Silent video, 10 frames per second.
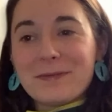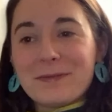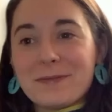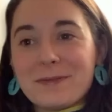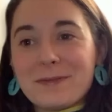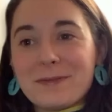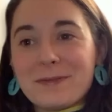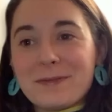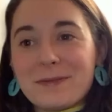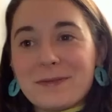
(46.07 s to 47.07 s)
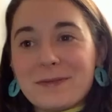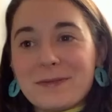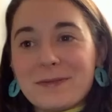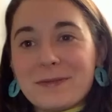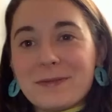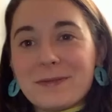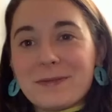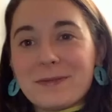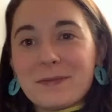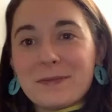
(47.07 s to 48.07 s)

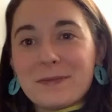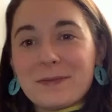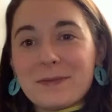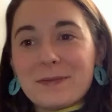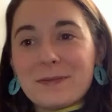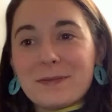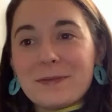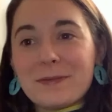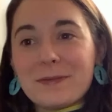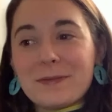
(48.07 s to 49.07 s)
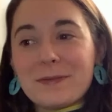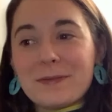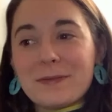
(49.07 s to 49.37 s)
This person isn't speaking.